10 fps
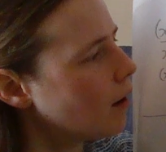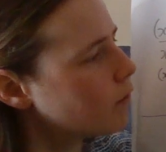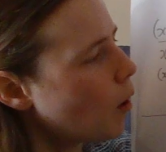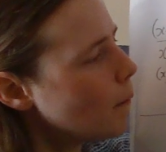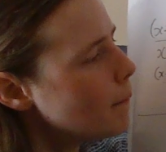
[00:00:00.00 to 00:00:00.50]

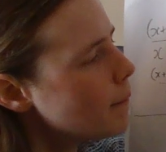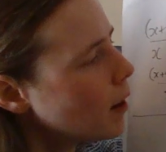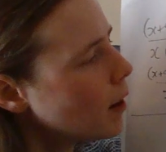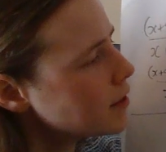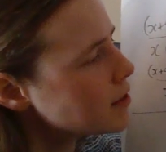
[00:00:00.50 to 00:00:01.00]
I've got a
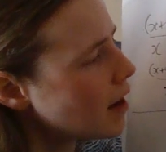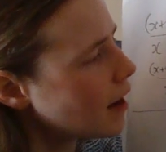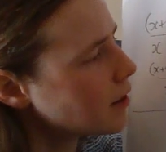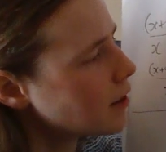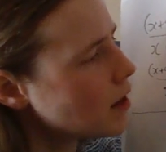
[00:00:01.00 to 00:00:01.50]
minus
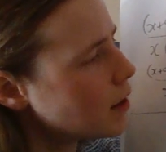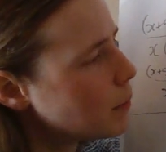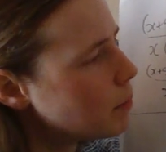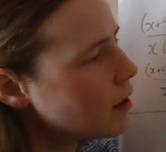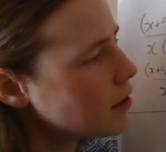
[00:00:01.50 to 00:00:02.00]
x
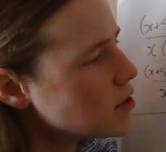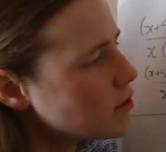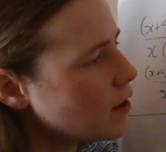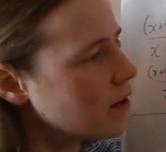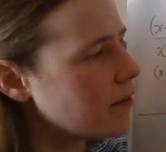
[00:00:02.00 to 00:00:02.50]
and a
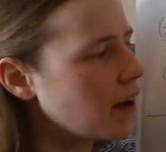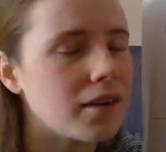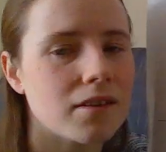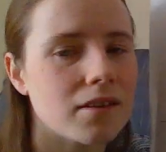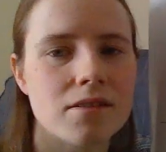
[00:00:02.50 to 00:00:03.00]
plus
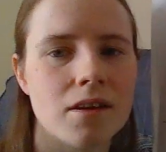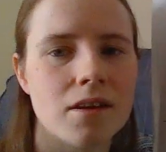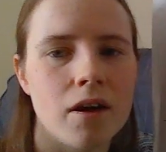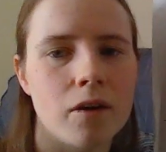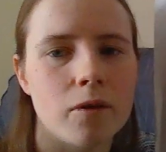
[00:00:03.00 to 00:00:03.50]
5x,
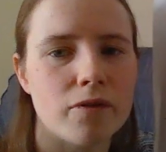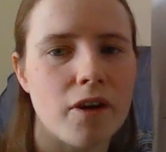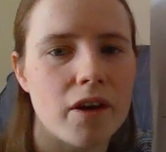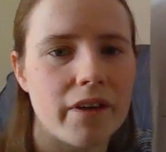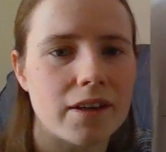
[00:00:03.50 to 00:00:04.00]
or
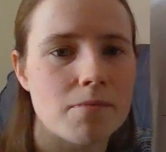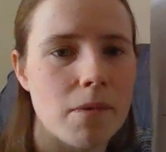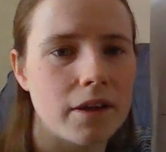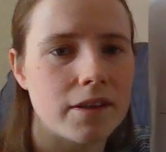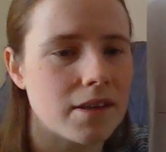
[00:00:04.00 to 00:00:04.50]
5x
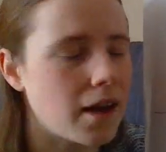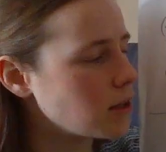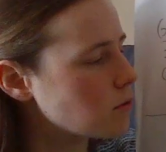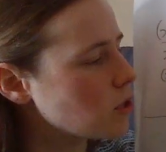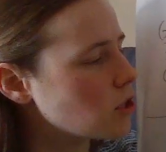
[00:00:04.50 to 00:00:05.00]
minus
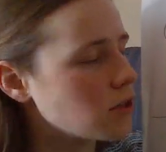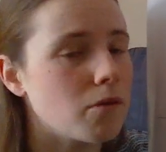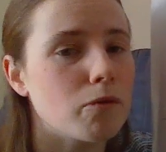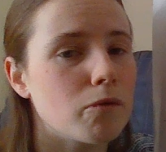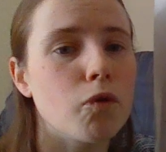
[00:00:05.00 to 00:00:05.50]
x, which
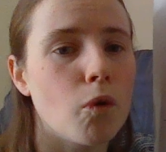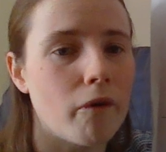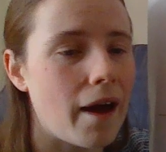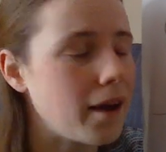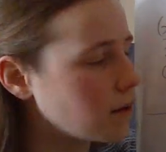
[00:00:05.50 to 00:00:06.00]
is
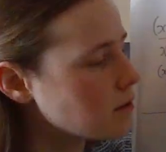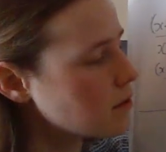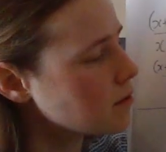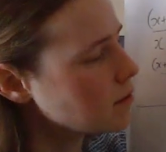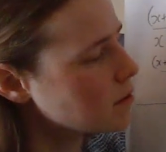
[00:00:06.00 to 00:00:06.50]

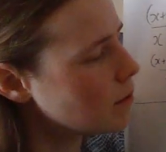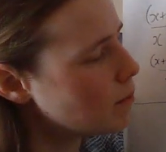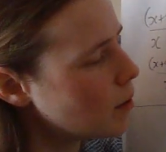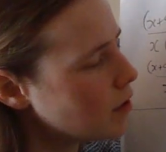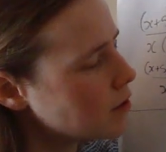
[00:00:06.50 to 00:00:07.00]
4x. So
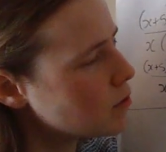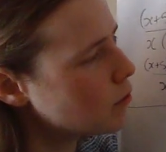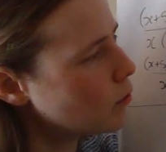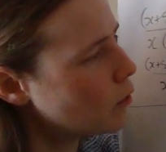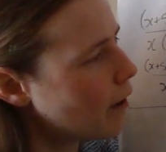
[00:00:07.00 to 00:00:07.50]

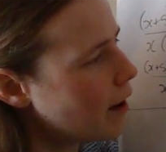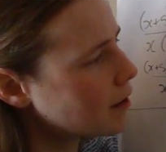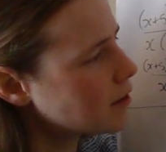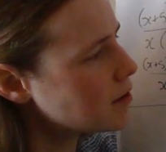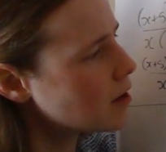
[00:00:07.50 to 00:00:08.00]
plus
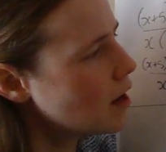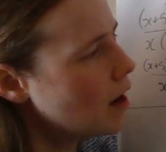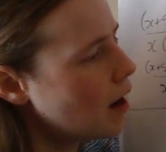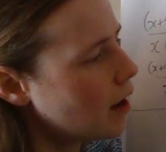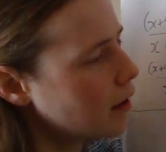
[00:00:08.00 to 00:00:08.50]
4x,
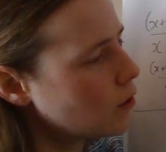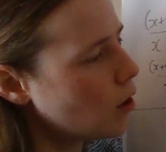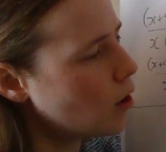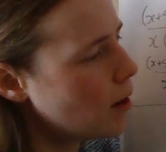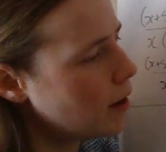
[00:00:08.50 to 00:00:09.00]
and I've
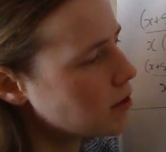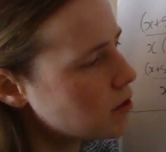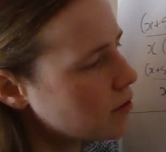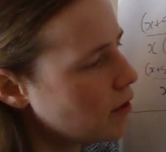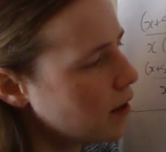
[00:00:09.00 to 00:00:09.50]
got a
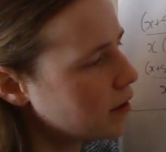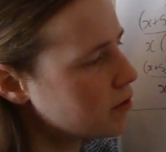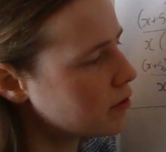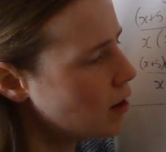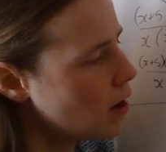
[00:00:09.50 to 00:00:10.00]
minus
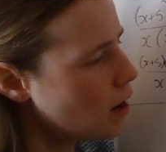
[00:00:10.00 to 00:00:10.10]
5.